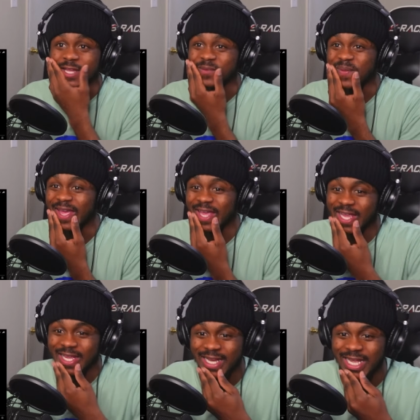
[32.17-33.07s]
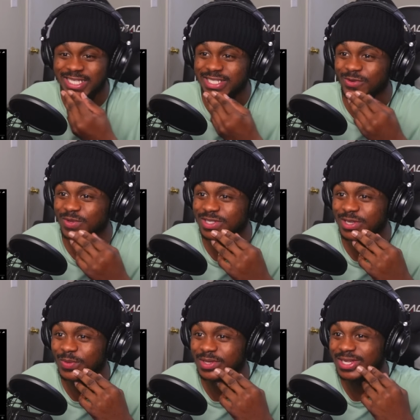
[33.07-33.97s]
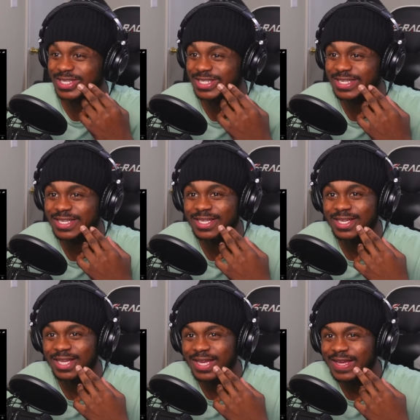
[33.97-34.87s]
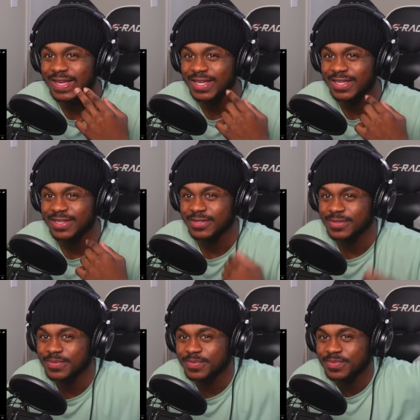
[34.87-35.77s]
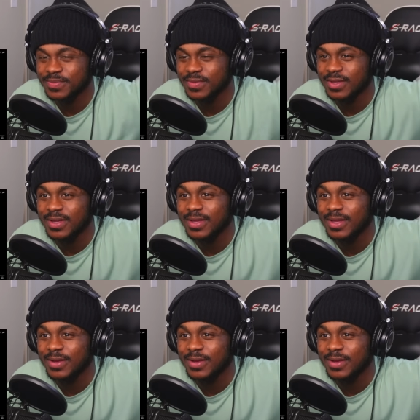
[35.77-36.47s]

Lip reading: it, man. Let's see what song it is.